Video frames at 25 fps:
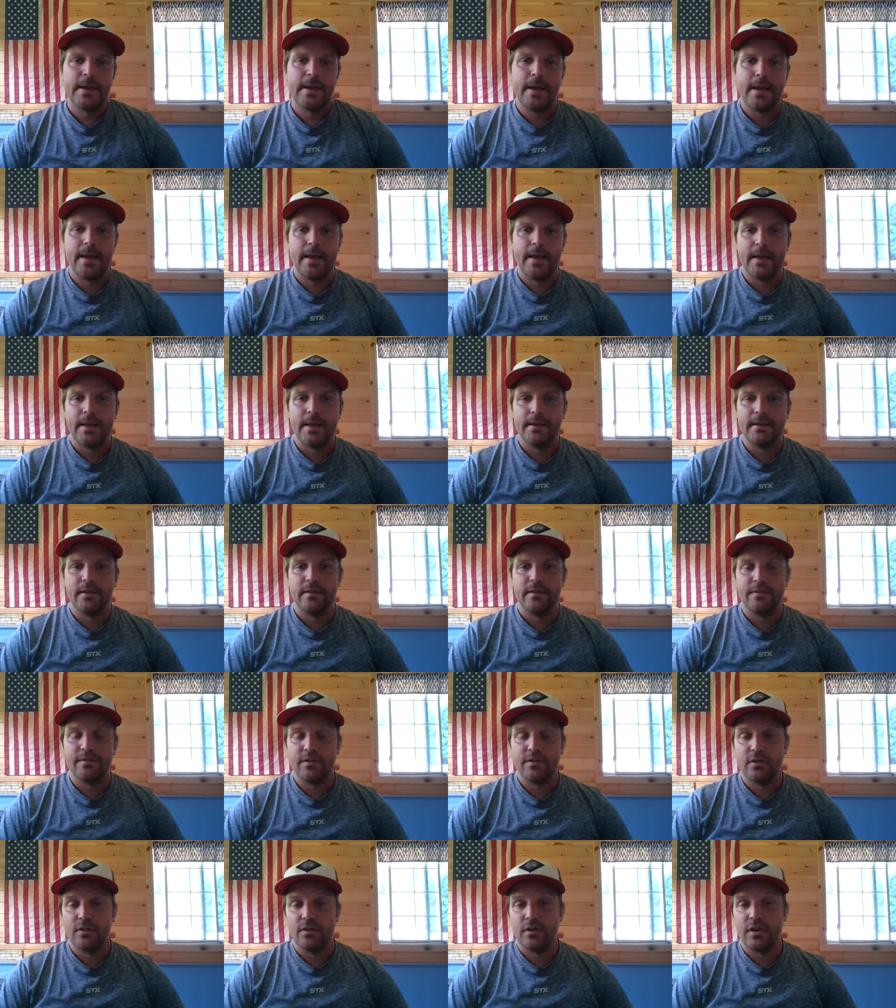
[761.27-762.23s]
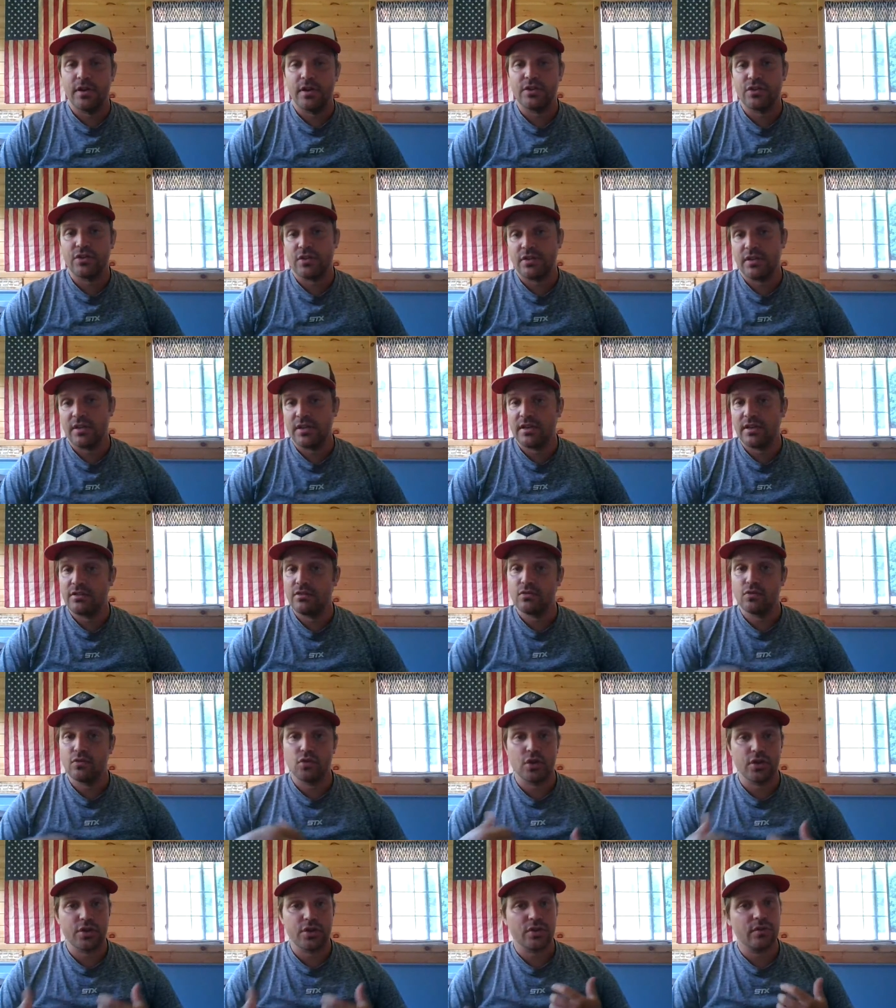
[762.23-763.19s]
And if you're interested in
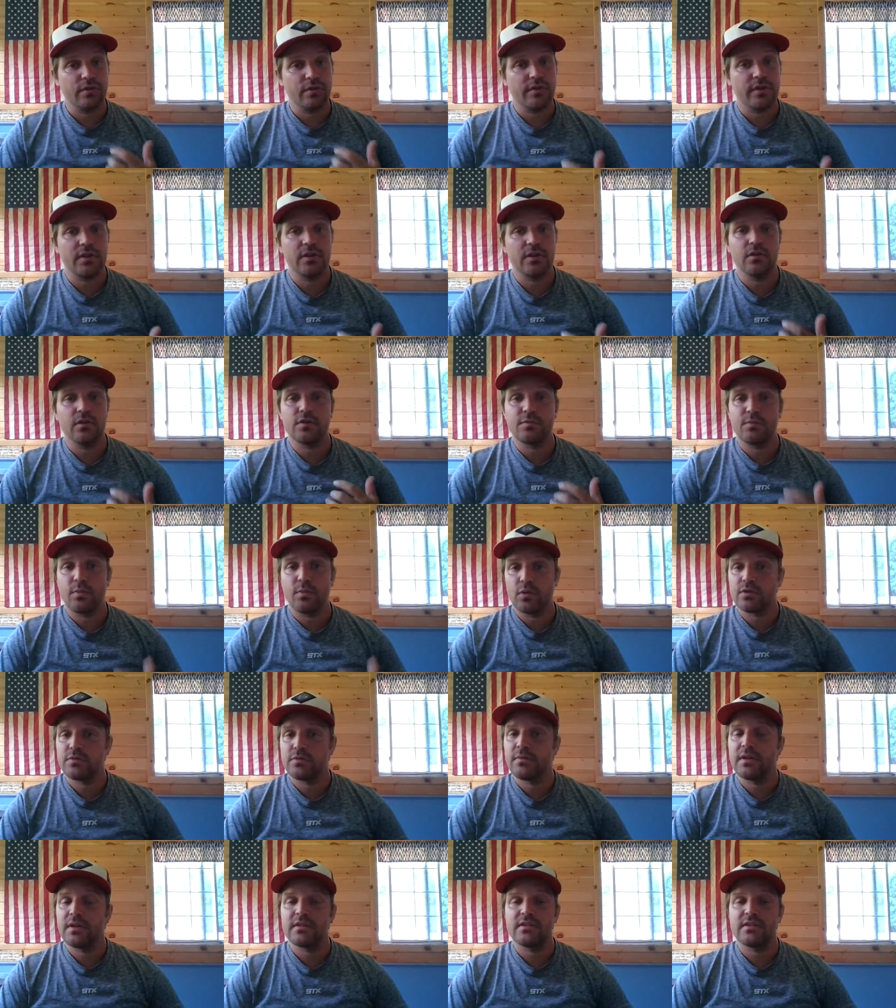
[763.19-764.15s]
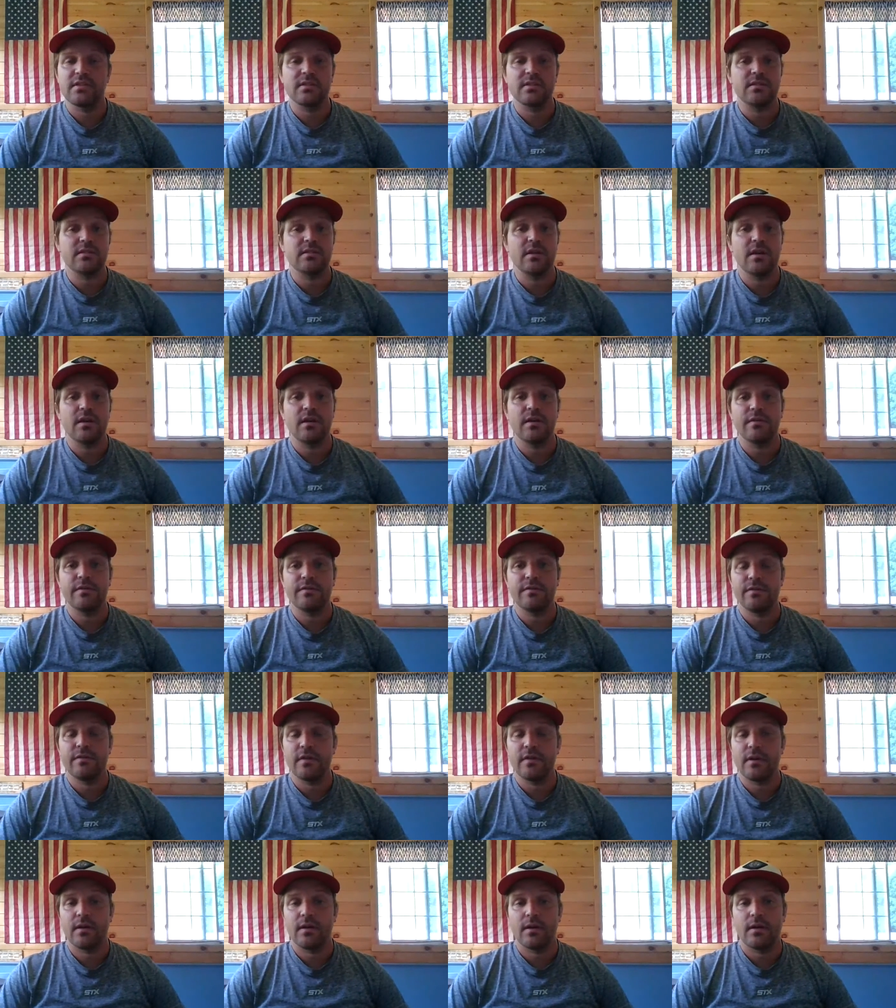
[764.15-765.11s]
nutritional videos, sports medicine
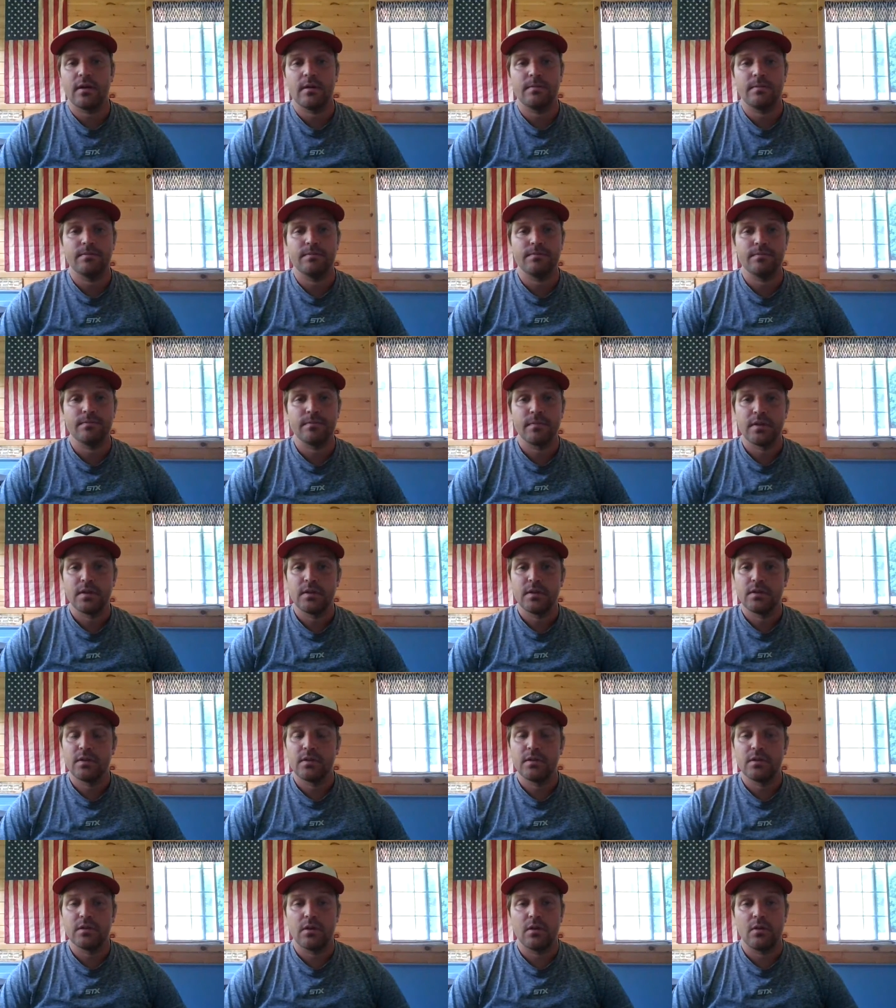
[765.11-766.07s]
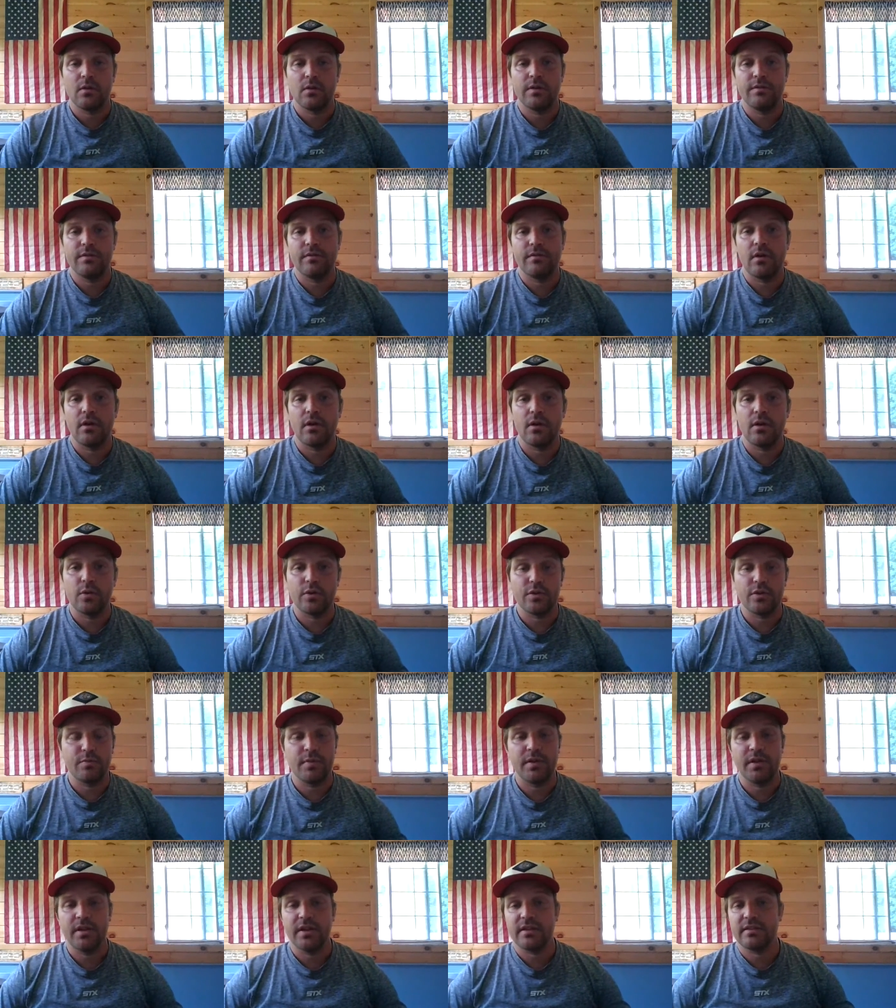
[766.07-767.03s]
stuff,
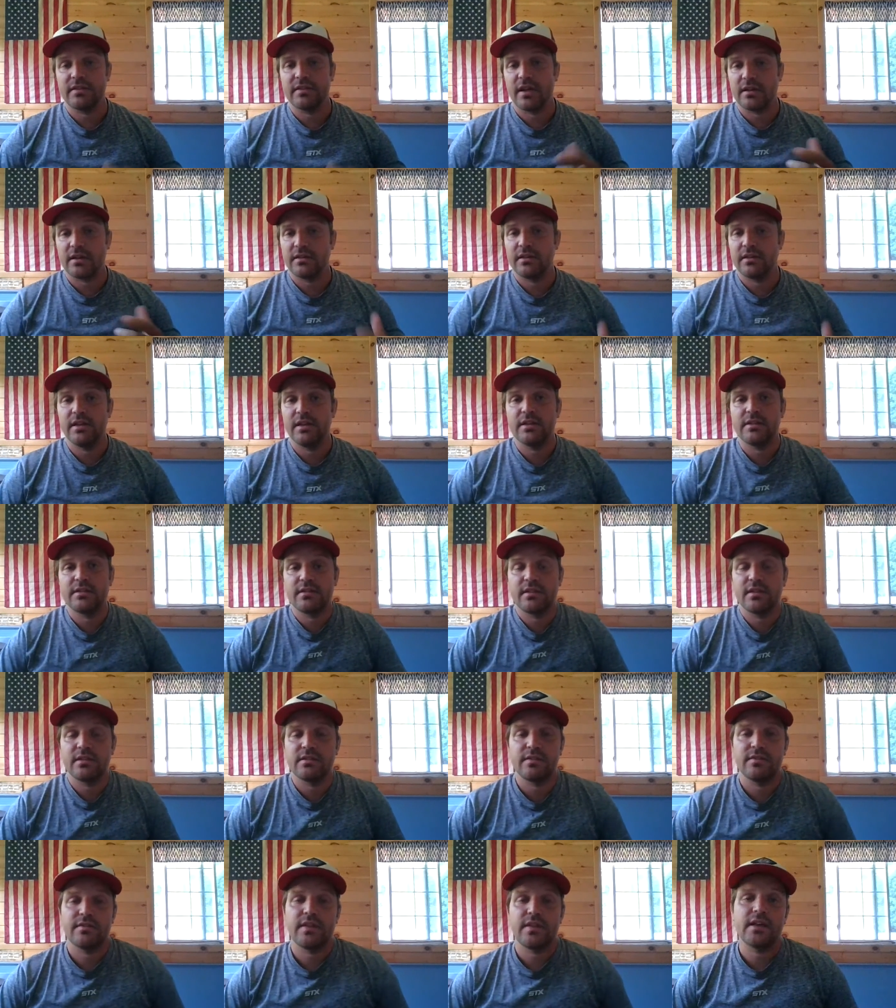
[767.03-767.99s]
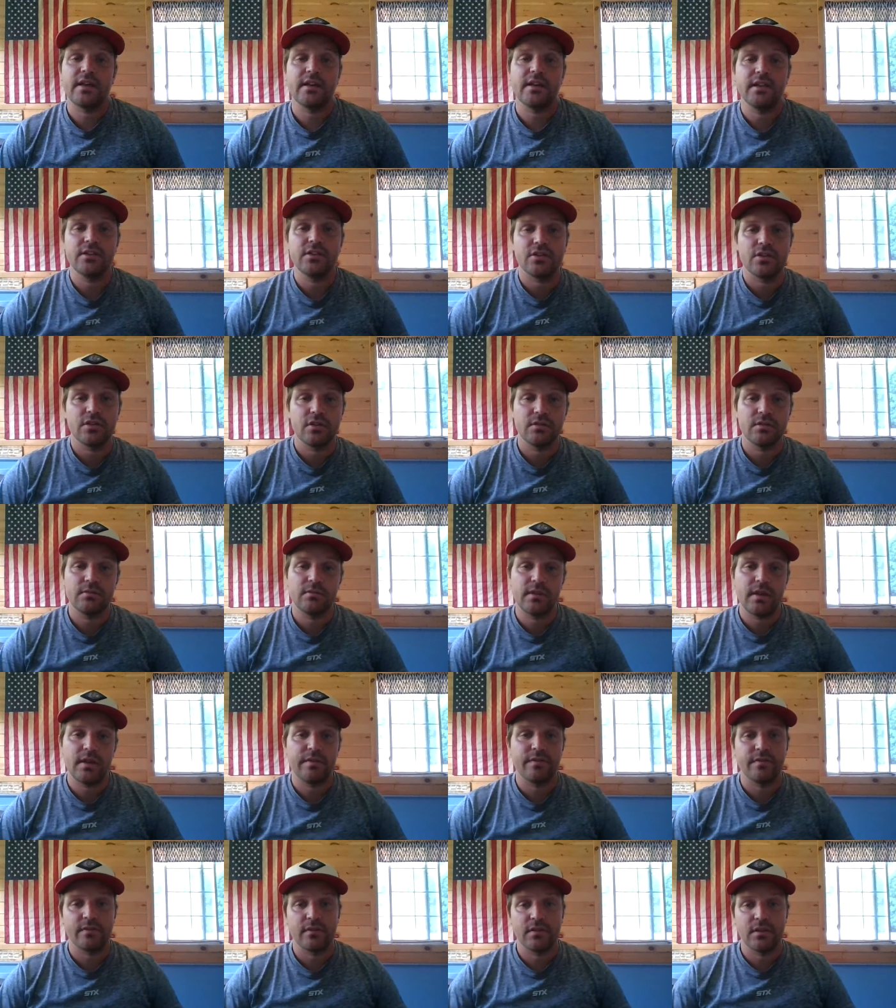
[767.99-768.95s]
orthopedic techniques, things of that nature,
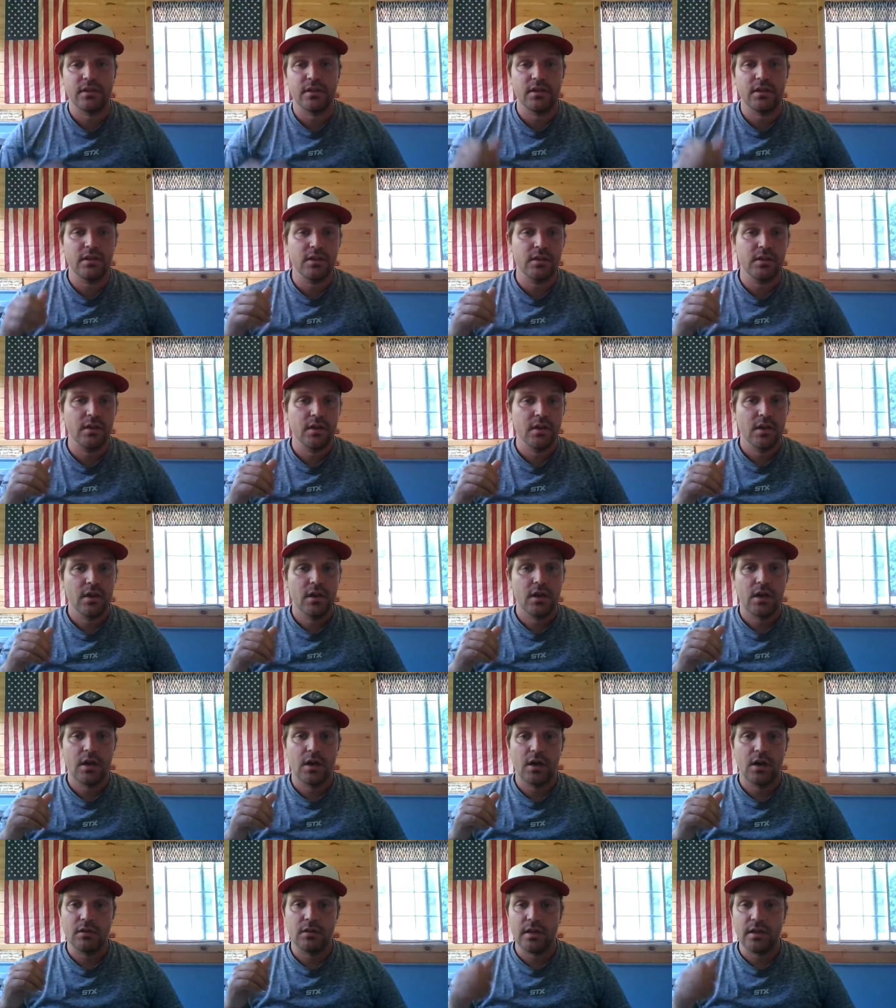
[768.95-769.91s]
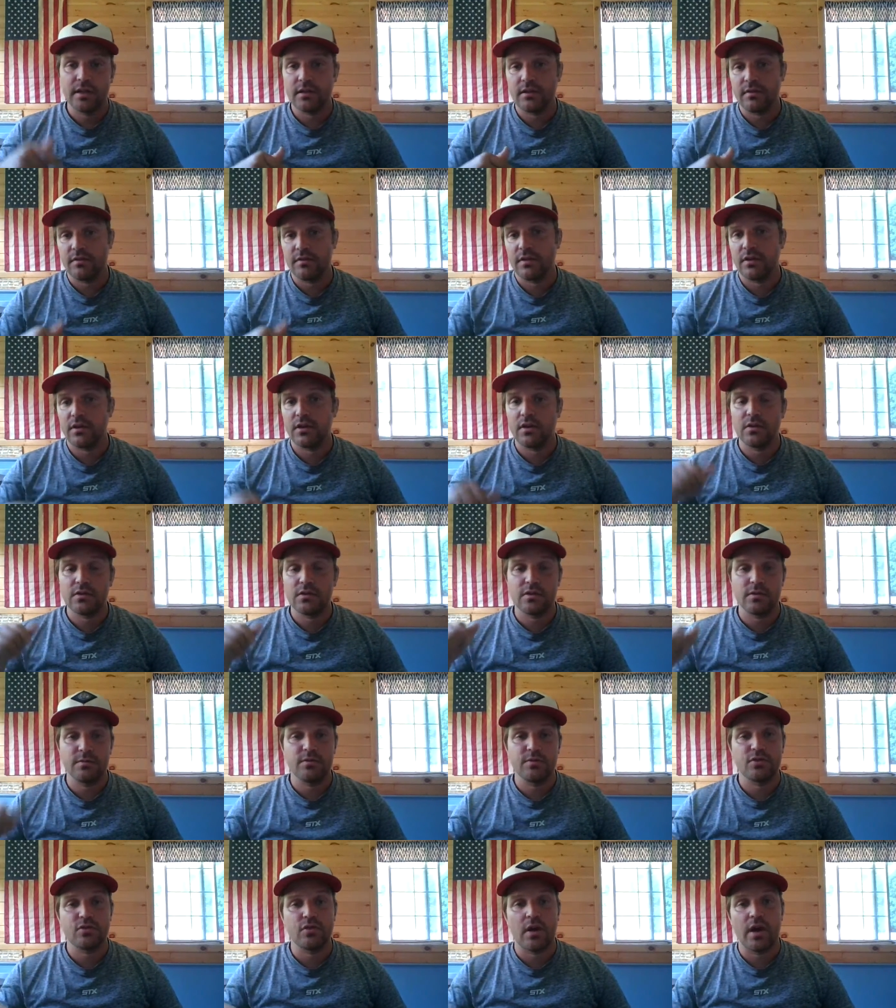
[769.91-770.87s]
definitely like the video,
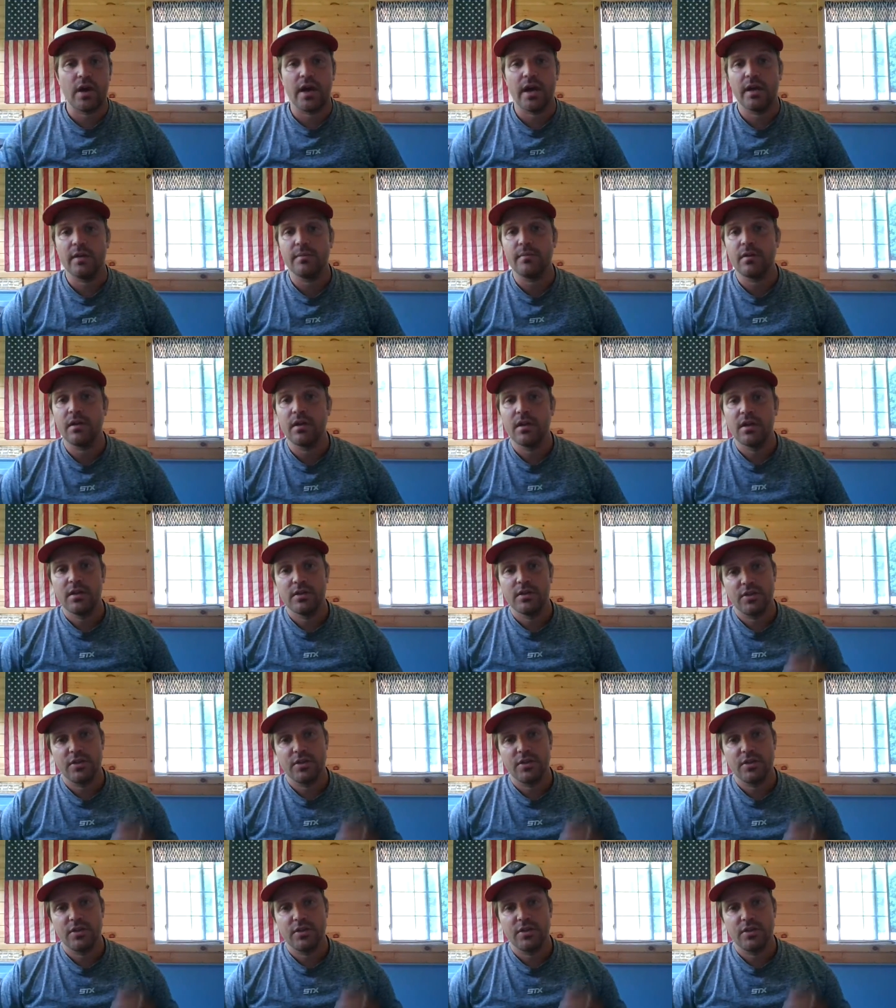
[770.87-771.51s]
subscribe,